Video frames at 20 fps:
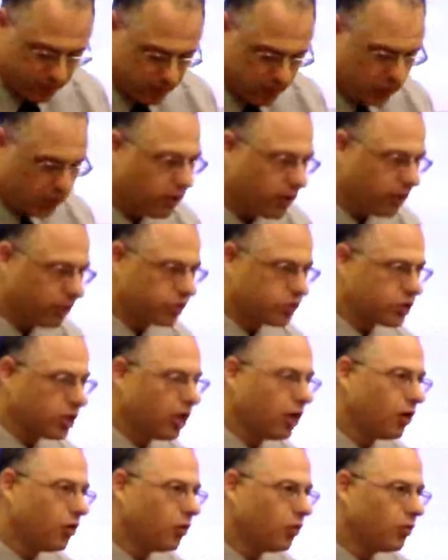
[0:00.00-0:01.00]
like
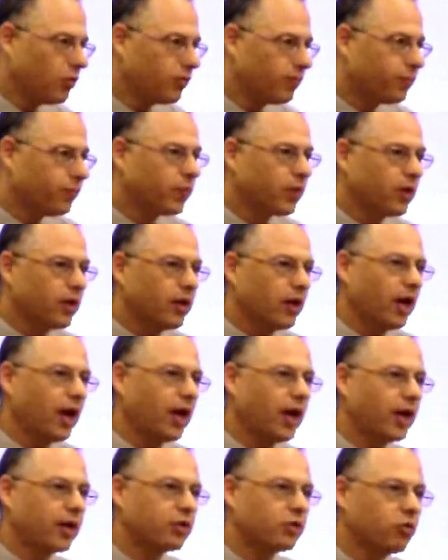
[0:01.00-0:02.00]
so,
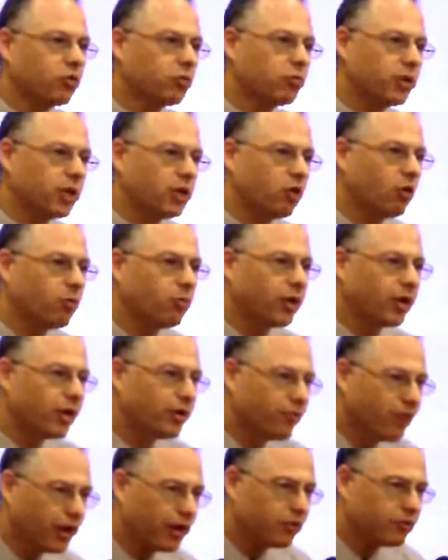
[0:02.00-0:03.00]
and you'll be hobbling
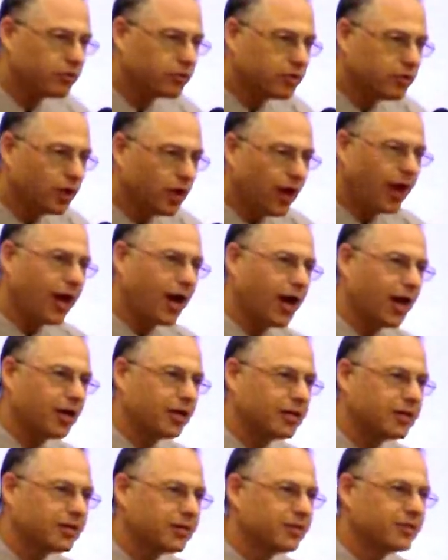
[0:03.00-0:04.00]
around.
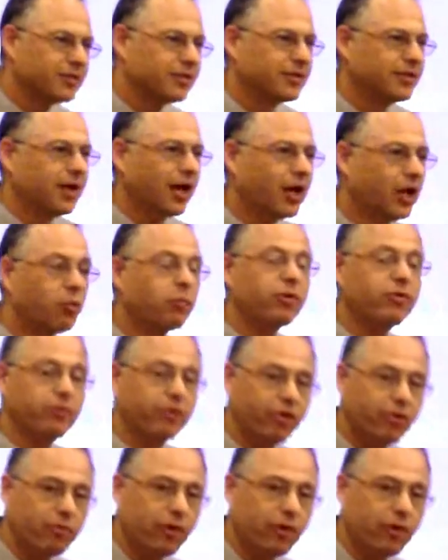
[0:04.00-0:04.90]
And it'll be very